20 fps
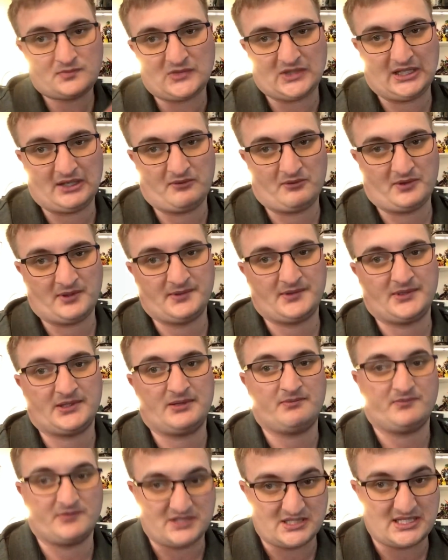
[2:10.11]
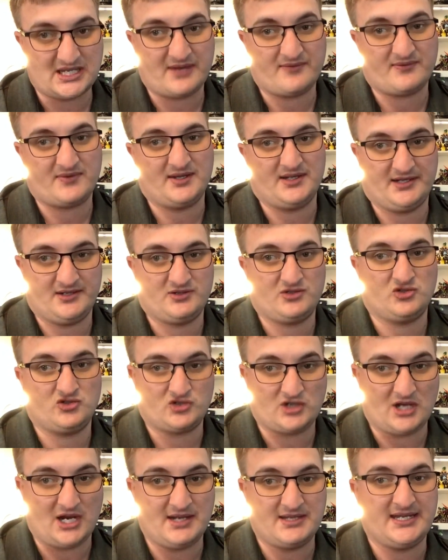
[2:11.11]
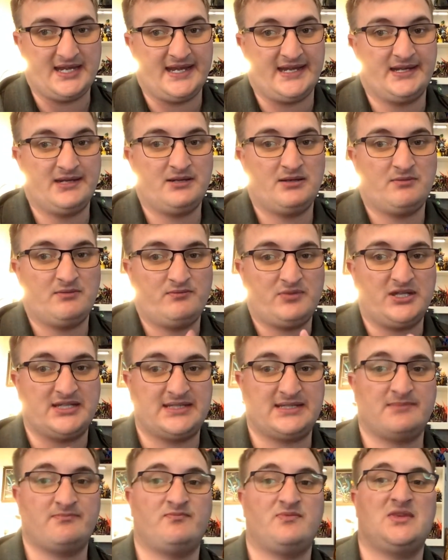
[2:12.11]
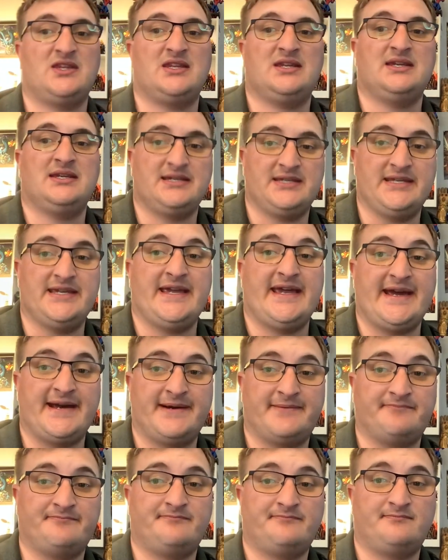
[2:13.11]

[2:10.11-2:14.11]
Everyone, be safe out there. Subscribe today. Peace. Yeah.